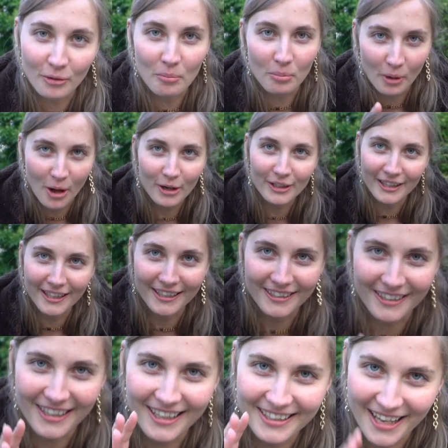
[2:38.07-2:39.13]
for
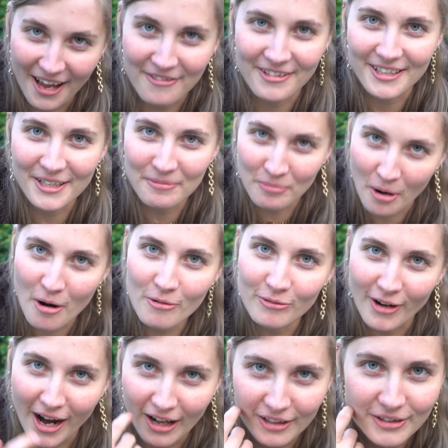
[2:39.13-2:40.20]
blocking Kevin's
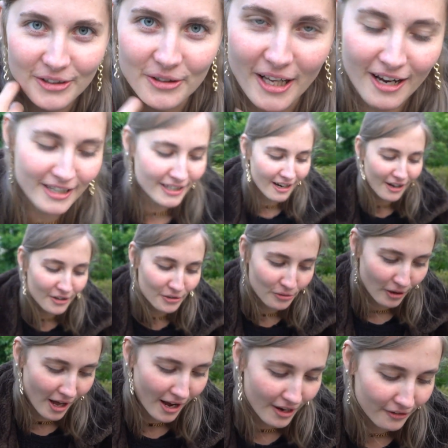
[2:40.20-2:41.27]
profile so that he can't do
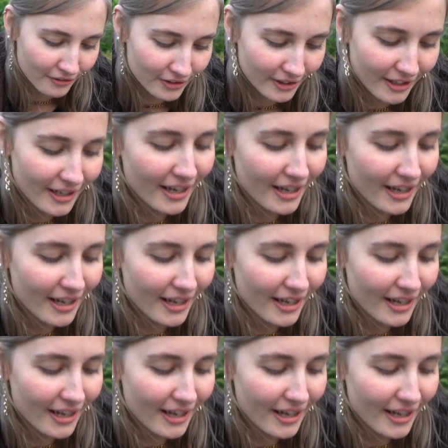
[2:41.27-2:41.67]
lives,